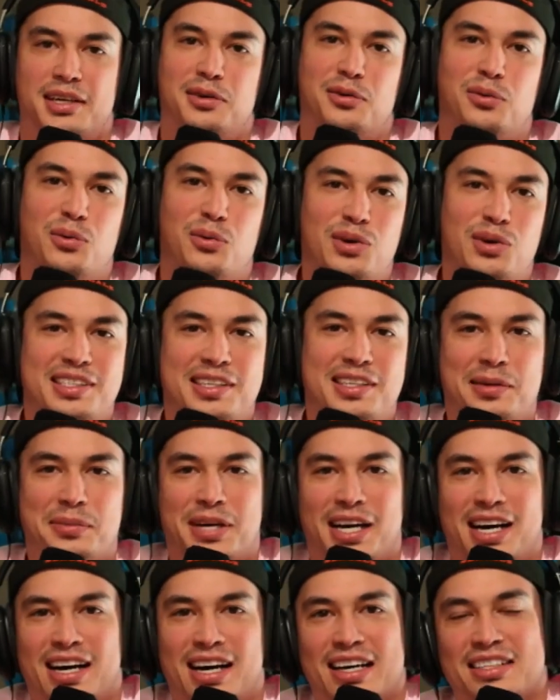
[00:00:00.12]
What's up,
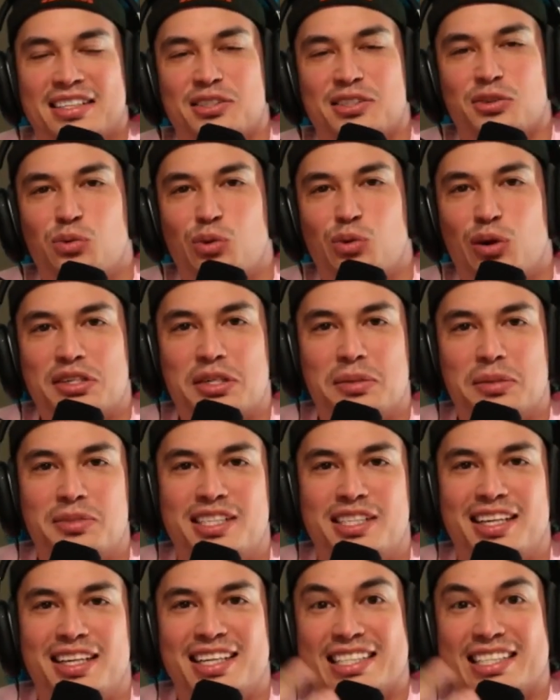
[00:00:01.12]
guys? Welcome to
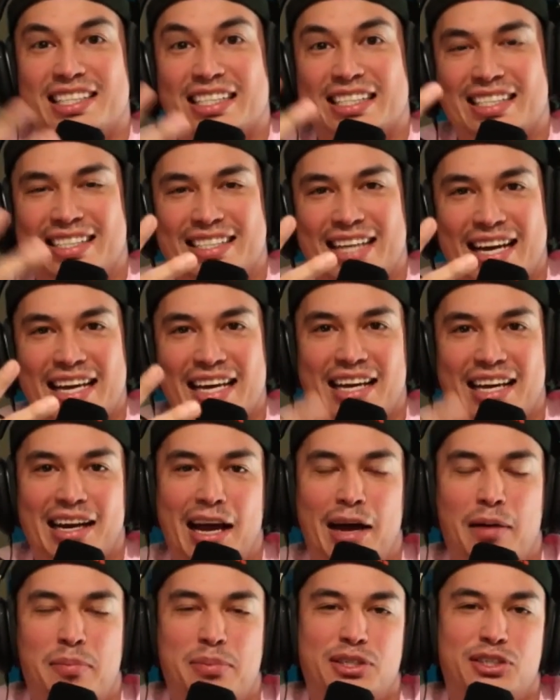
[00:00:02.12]
the second
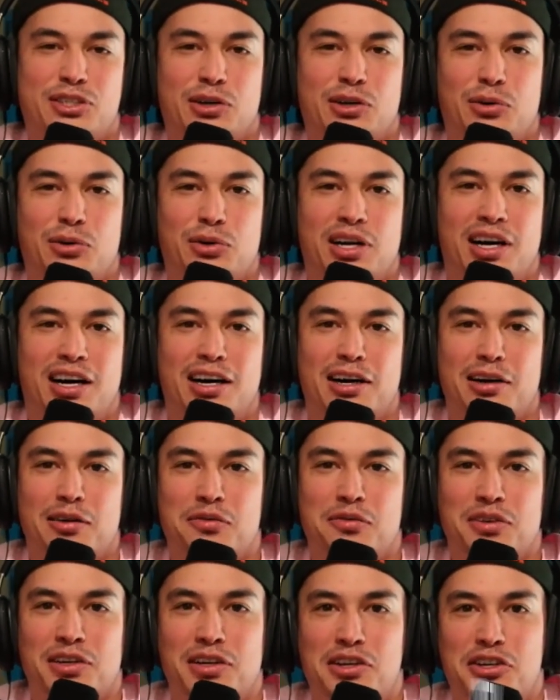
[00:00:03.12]
episode of
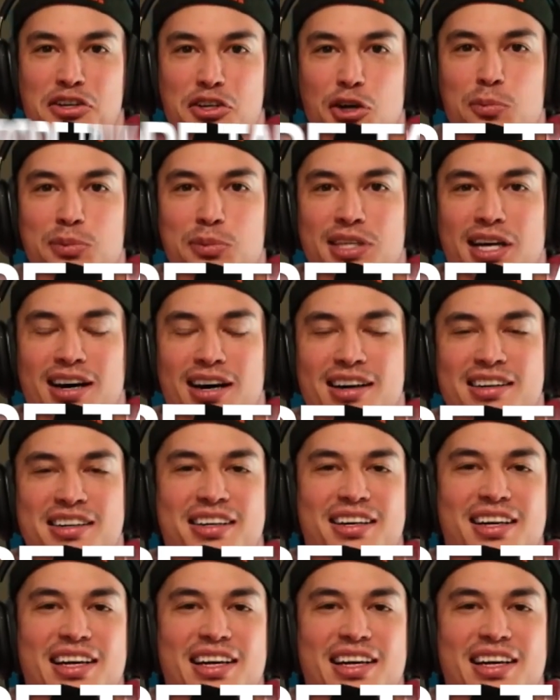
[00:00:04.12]
Dope Talk.